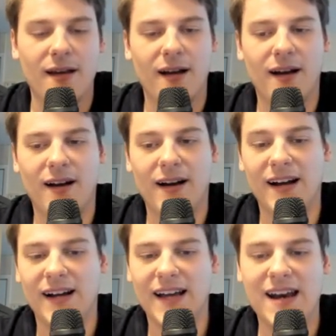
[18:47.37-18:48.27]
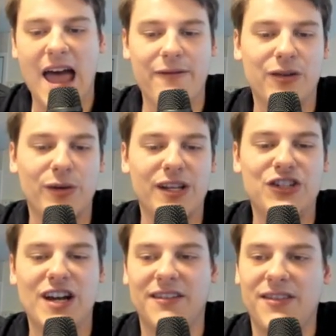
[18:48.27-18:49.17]
Uh, again, I haven't really
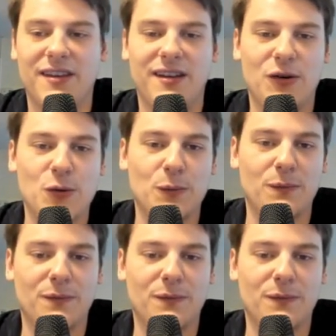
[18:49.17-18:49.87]
checked, you know,